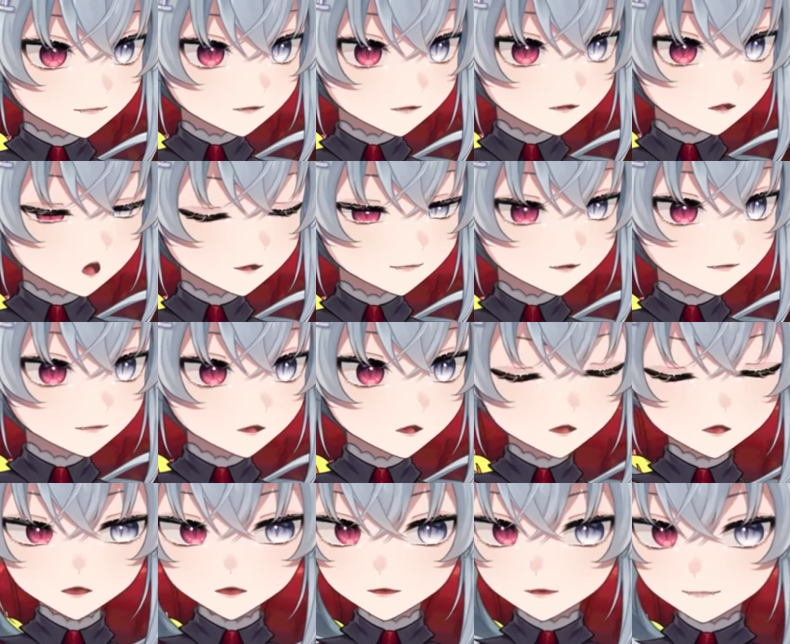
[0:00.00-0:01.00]
You could have
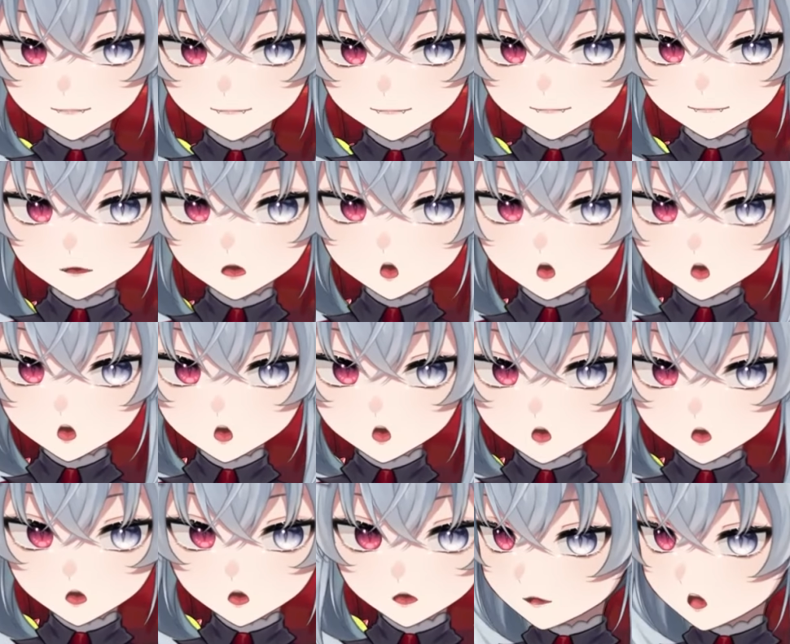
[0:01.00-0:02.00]
something
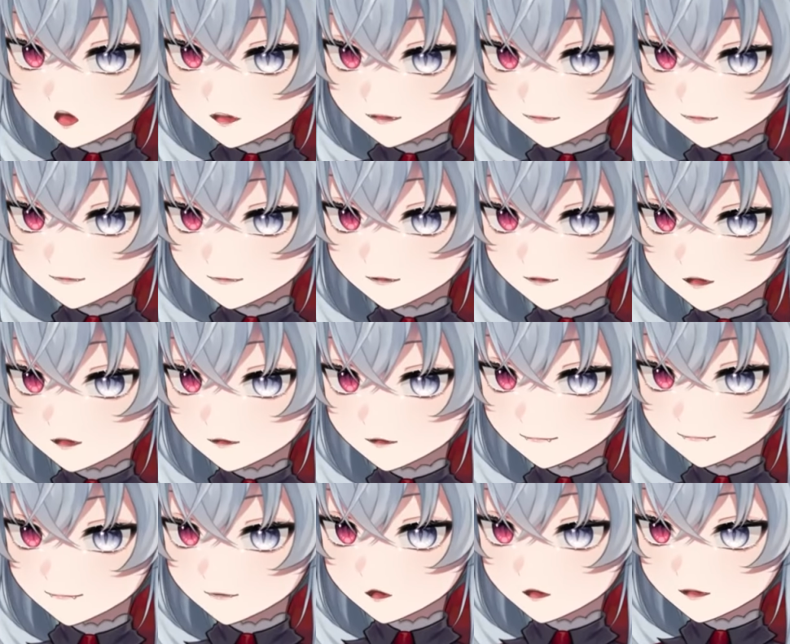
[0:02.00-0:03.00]
running. Actually, can
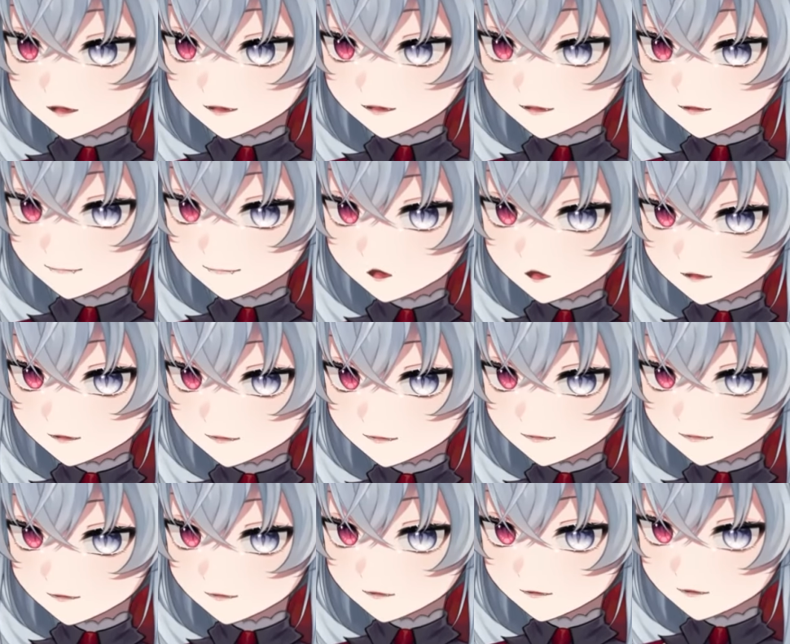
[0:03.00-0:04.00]
you run it in my
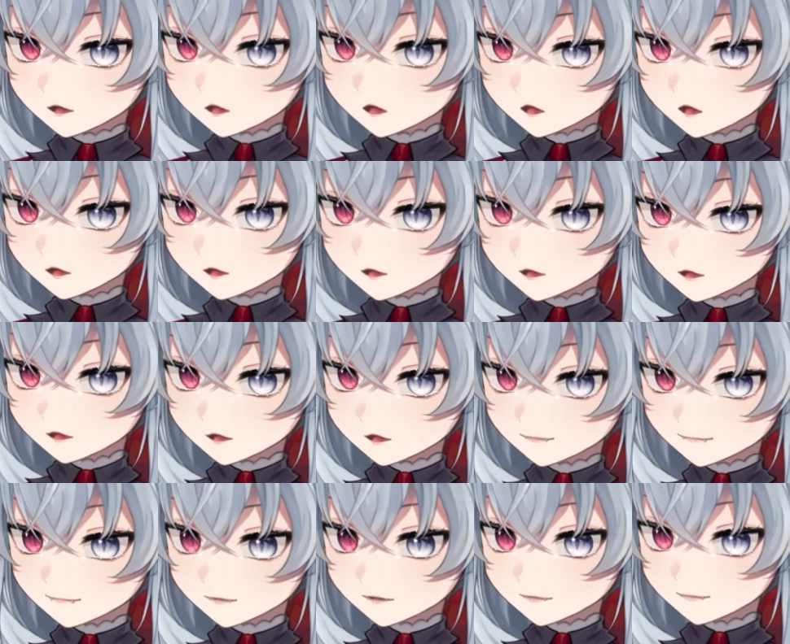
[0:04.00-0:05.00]

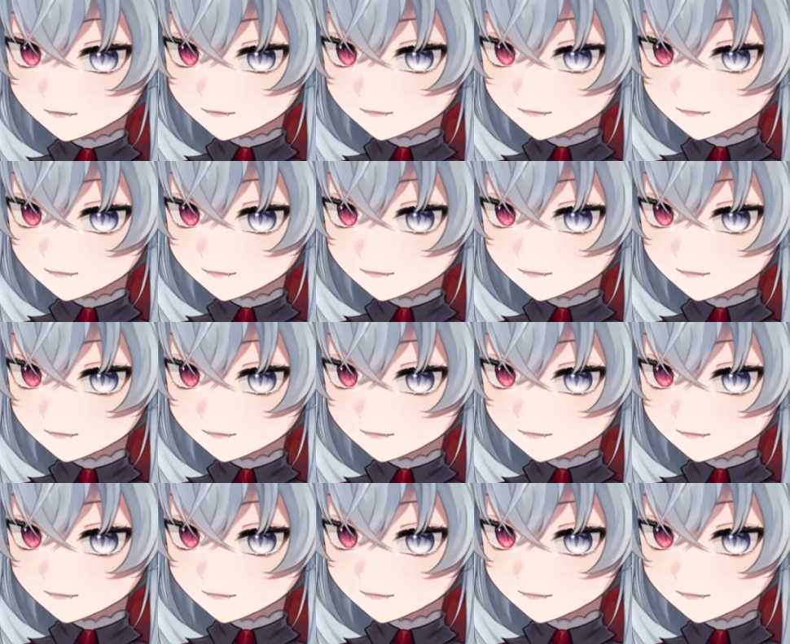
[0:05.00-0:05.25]
Discord? Would you be able to